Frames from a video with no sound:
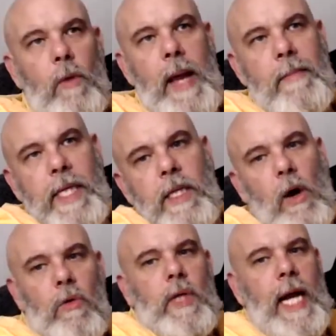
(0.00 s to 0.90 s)
time Emmy's
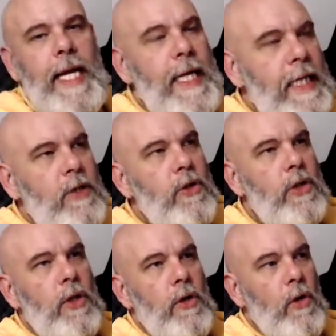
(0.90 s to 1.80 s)
older, he's
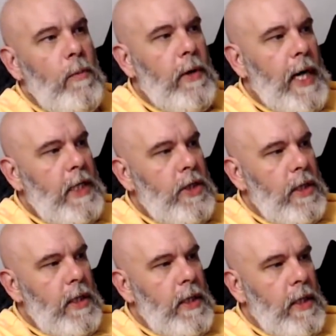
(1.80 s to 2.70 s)
just the norm. But
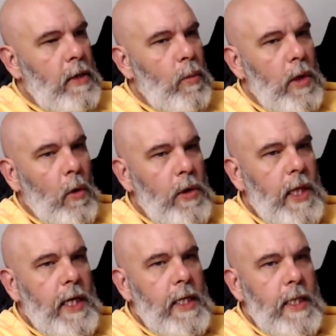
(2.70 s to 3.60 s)
actually, when I
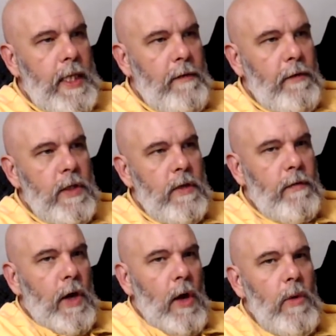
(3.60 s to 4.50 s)
think of the difference
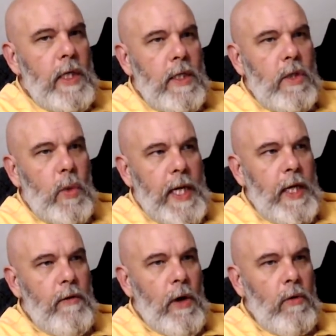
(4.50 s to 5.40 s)
of Chloe as a
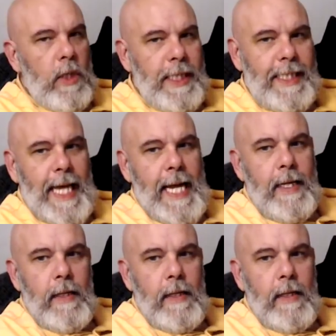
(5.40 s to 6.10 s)
20-year-old at 10